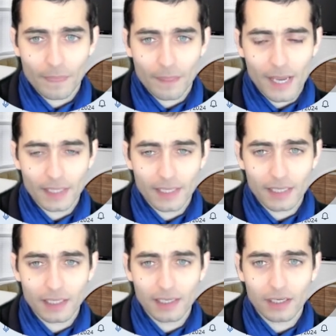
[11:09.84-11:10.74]
and then
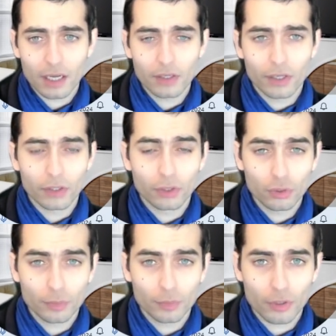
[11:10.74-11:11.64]
click on New
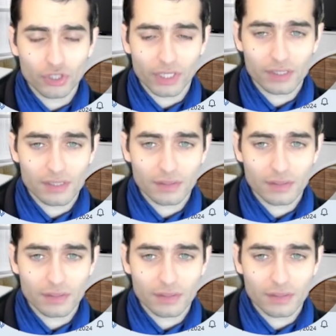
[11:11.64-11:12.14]
Project.